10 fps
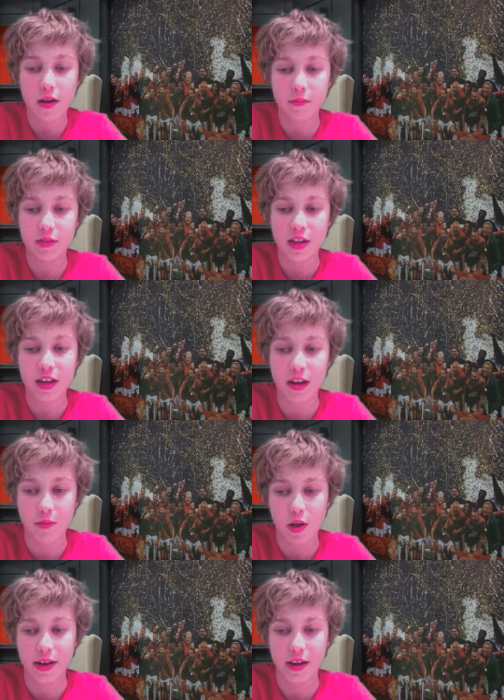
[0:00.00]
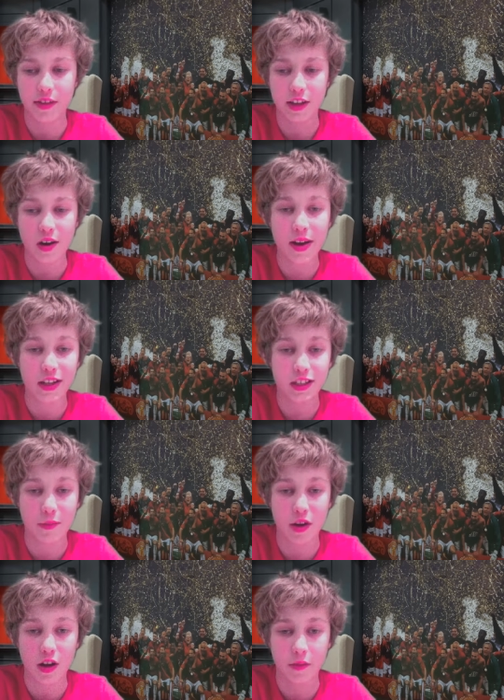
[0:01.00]
I'm telling you right now, the guy has to
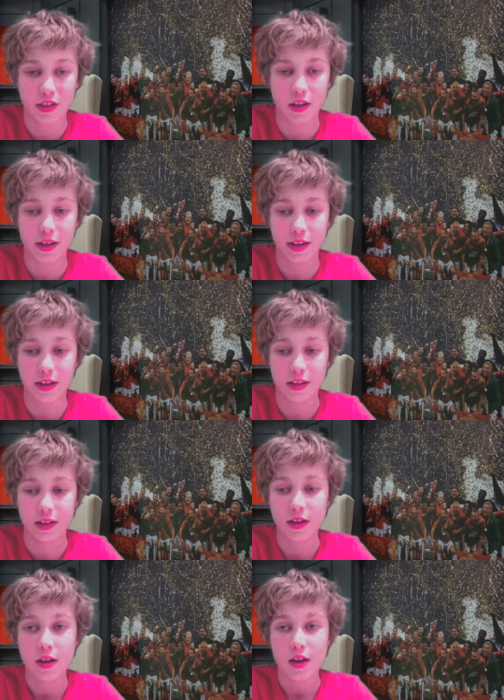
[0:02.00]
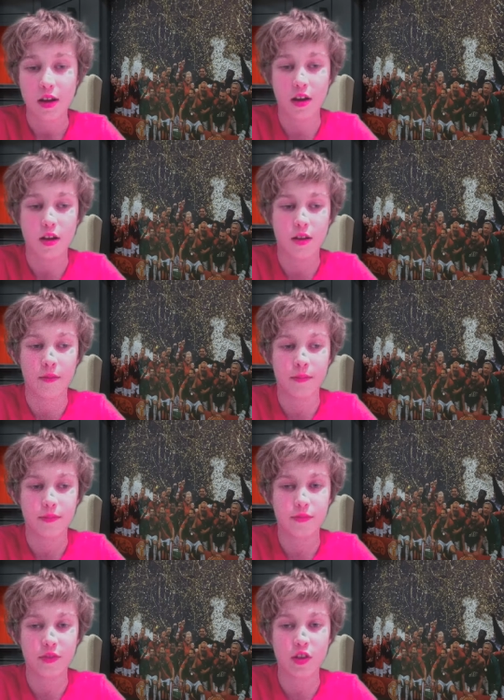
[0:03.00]
back up his ideas.
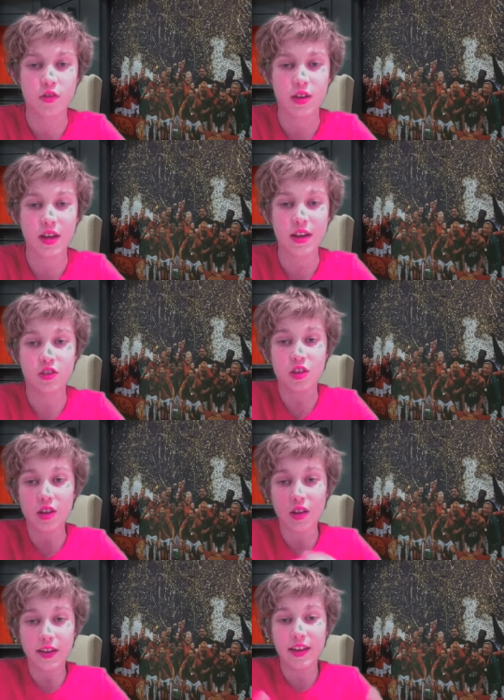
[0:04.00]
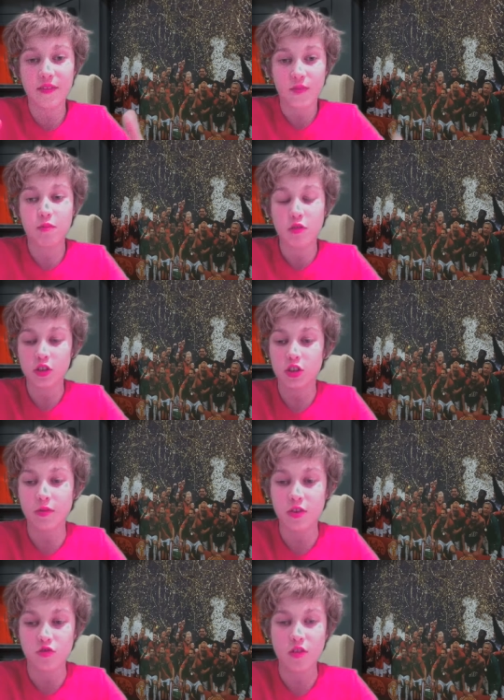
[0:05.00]
Um, look, it, if he wants to
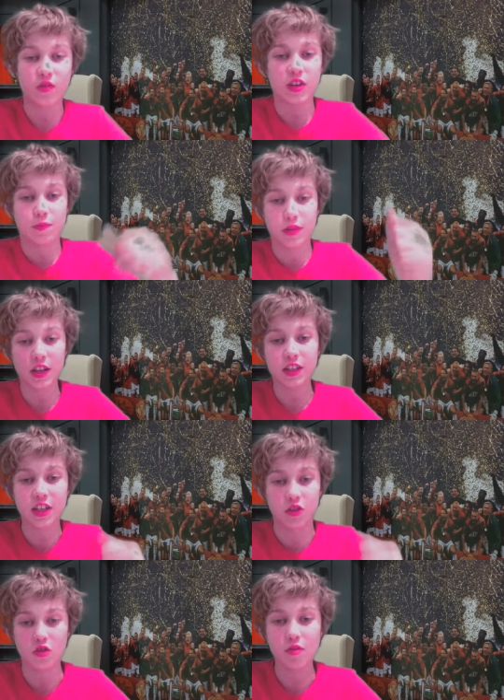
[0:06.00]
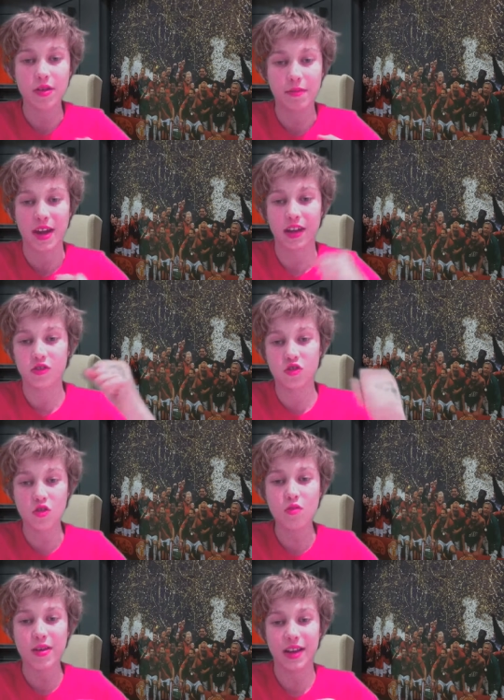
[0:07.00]
win trophies, bloody do it, mate.
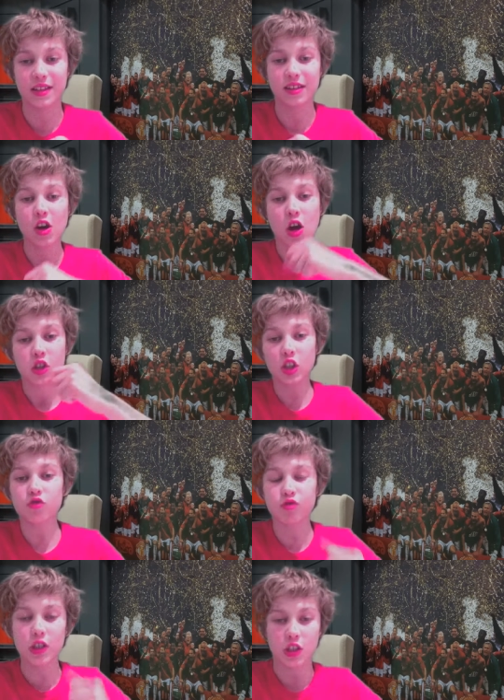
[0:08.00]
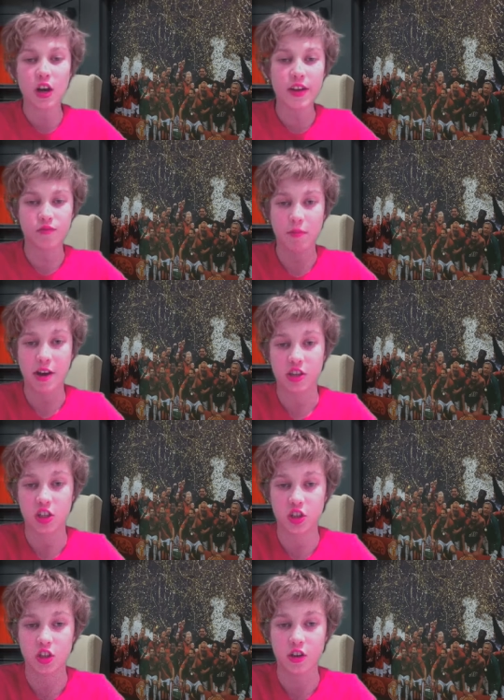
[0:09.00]
Do it. Just resign from
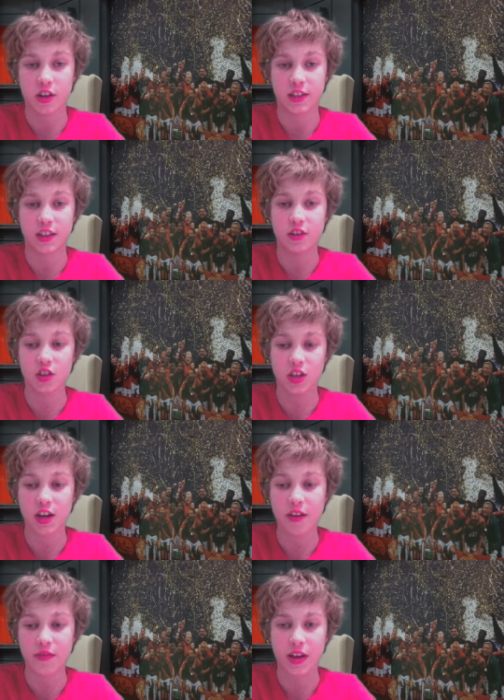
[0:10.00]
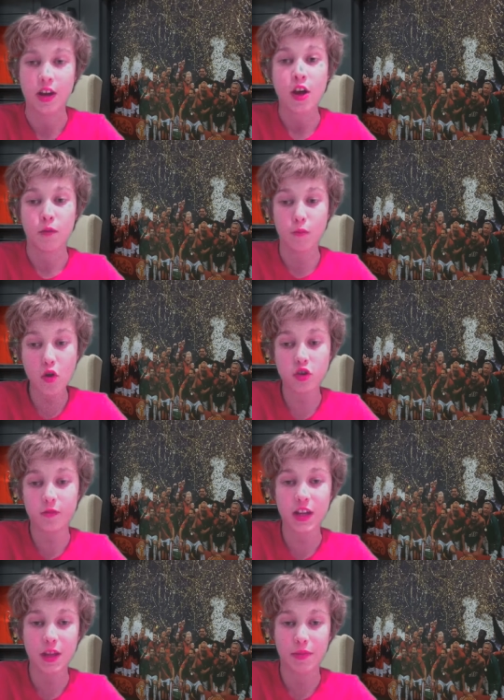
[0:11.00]
Manchester United because you're nothing.
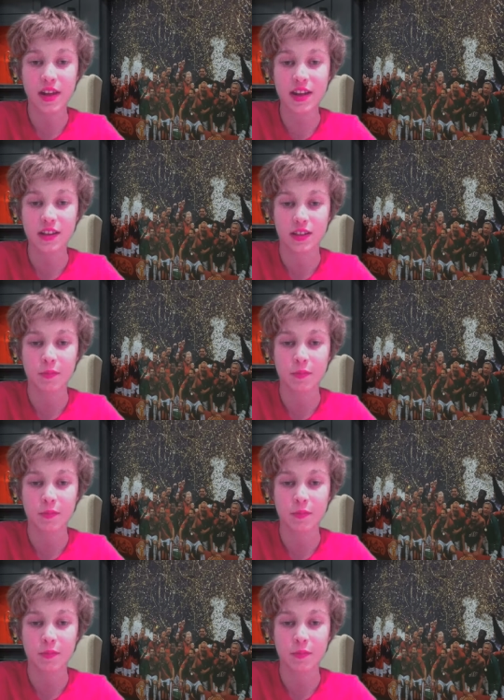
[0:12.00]
Motivate the players.